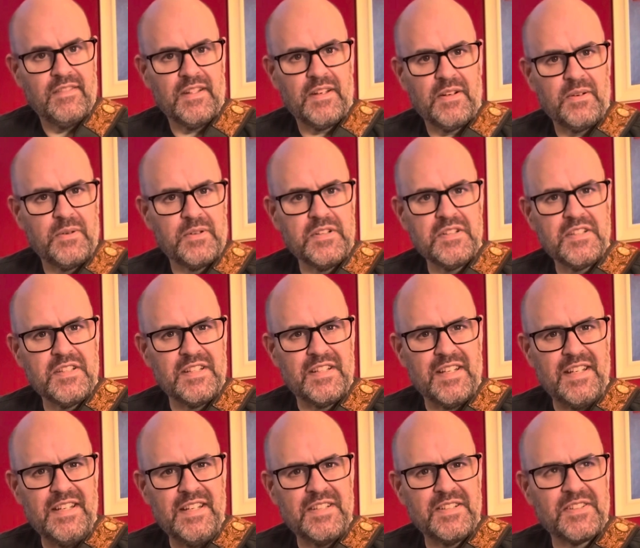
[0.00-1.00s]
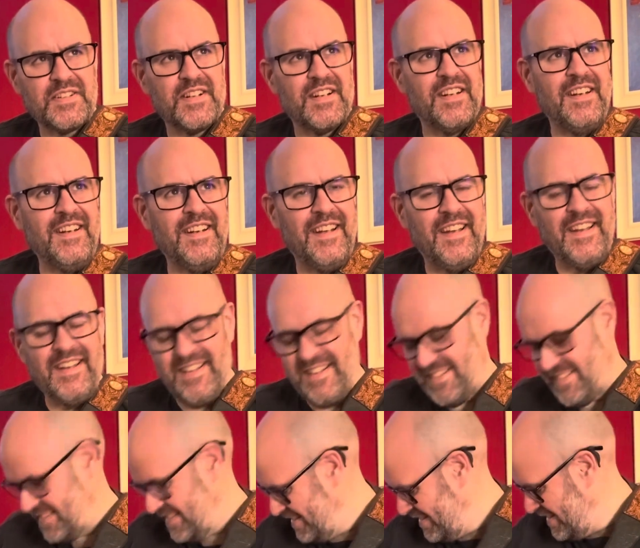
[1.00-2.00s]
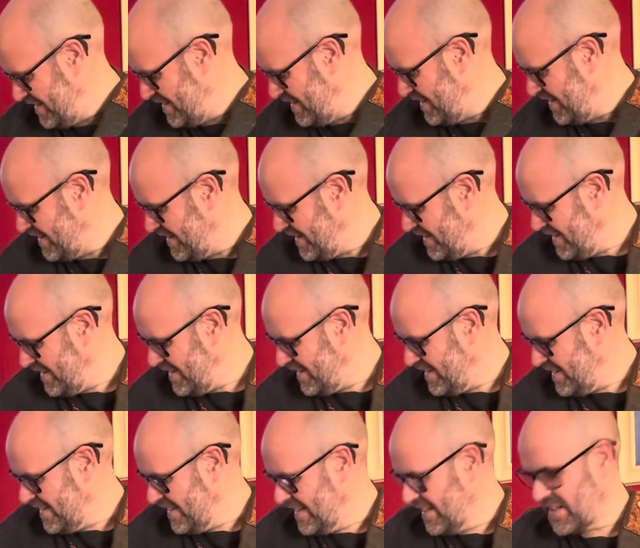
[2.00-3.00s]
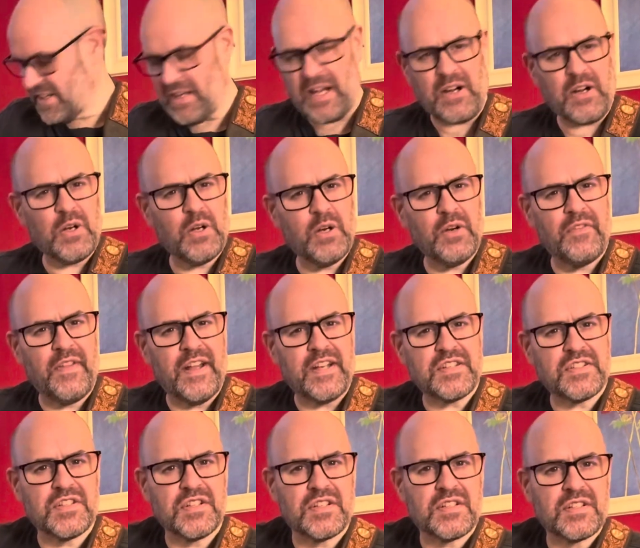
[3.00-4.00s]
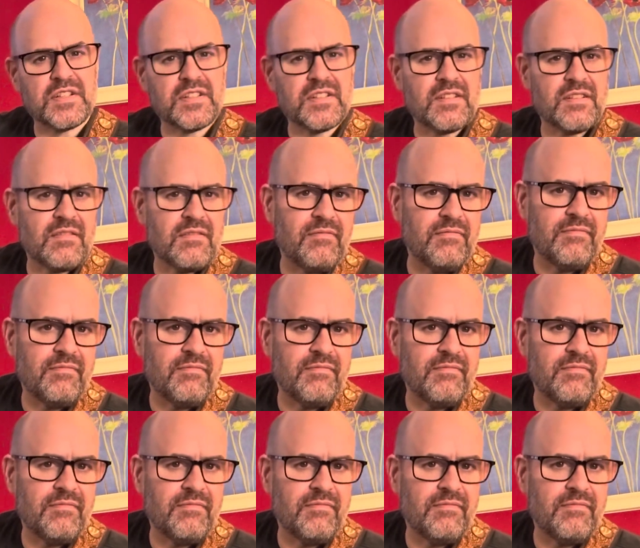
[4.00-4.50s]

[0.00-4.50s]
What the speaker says: where's the D string at? I don't know if that's just